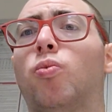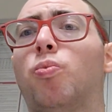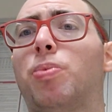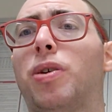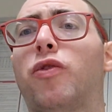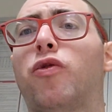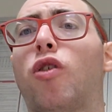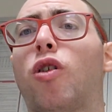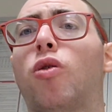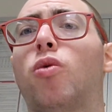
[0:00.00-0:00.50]

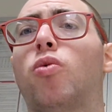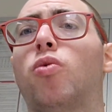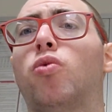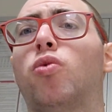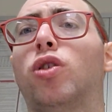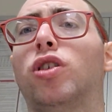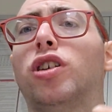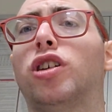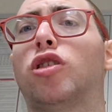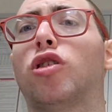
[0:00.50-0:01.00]
before
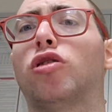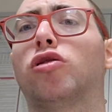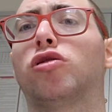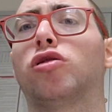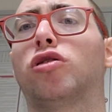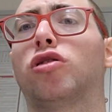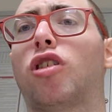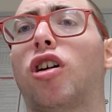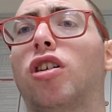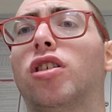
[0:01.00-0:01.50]
Woody goes
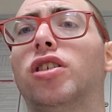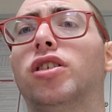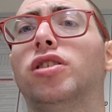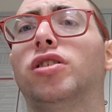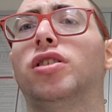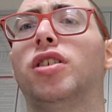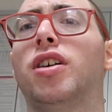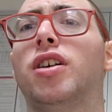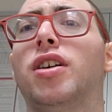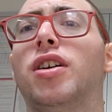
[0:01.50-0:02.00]
to
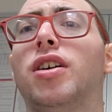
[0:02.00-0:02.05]
college,